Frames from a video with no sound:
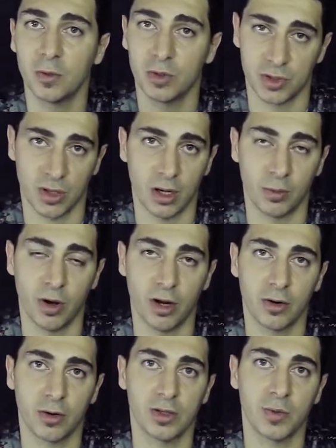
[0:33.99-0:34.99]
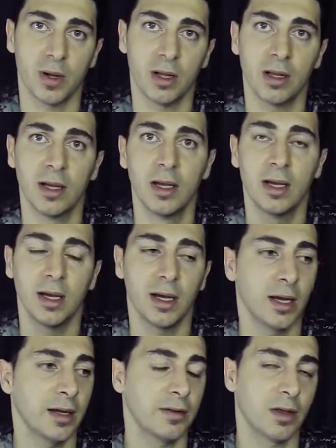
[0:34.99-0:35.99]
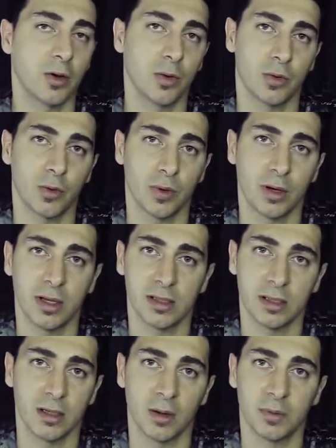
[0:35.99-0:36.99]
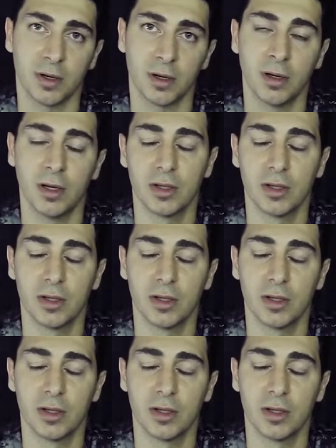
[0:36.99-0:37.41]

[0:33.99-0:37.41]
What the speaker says: which I bought out as well, and they go through an IC adapter.